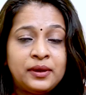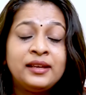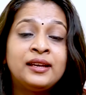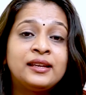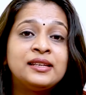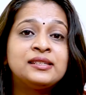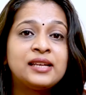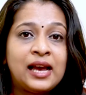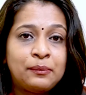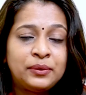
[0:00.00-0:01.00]
increased
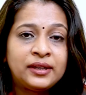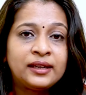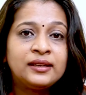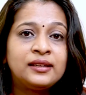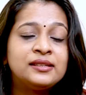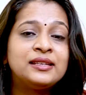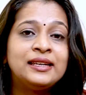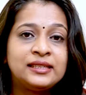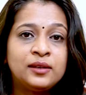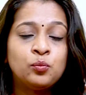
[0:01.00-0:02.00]
appetite that is
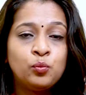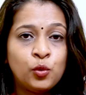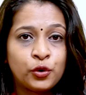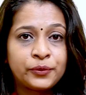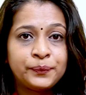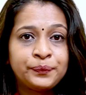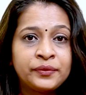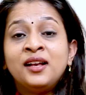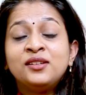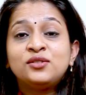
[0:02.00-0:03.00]
eating more
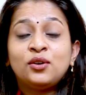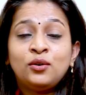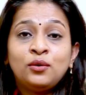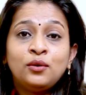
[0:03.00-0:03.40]
so